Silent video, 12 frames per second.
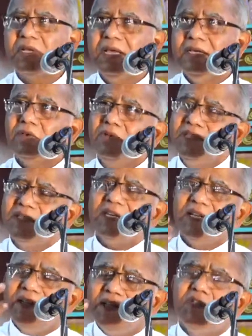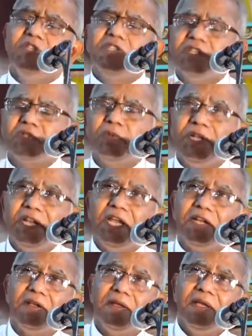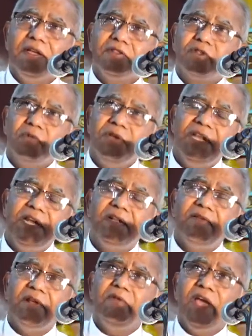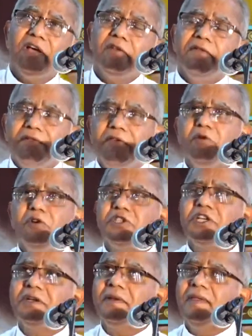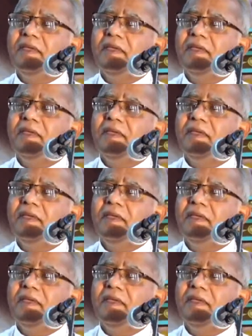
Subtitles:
So these are the decisions we need. So we need, when we have the fusion,